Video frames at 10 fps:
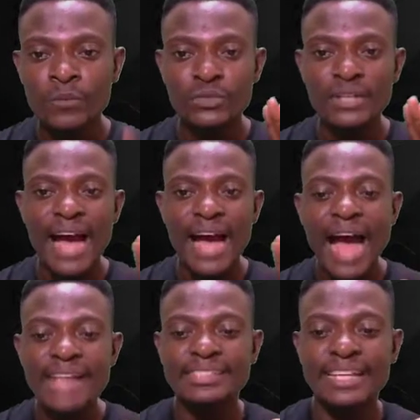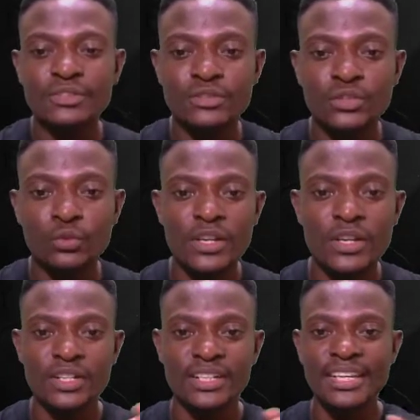So the answer to this
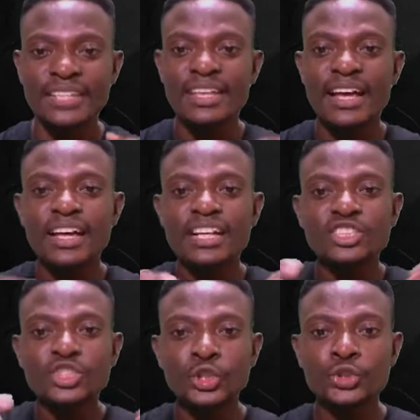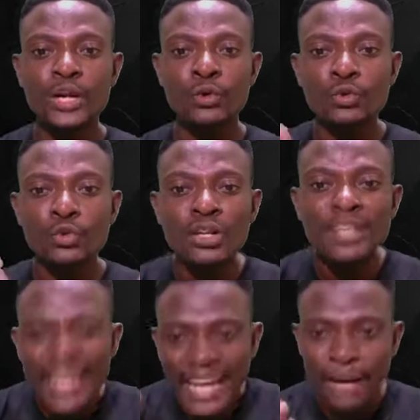question is, children could
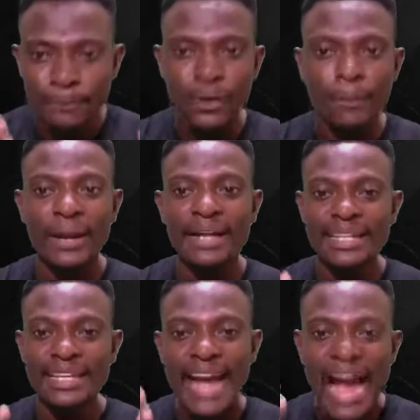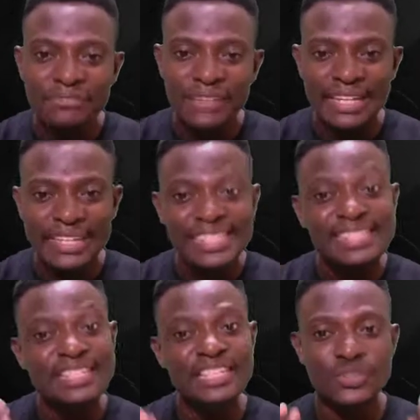not hear properly after
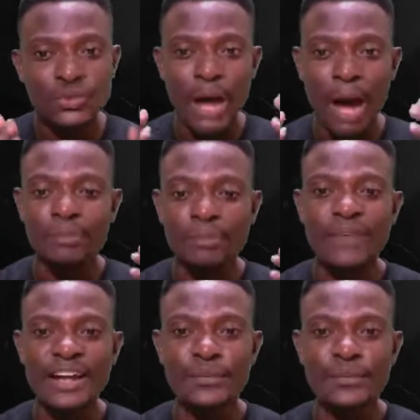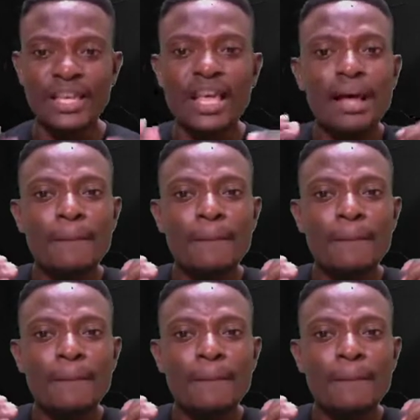listening to amplified music.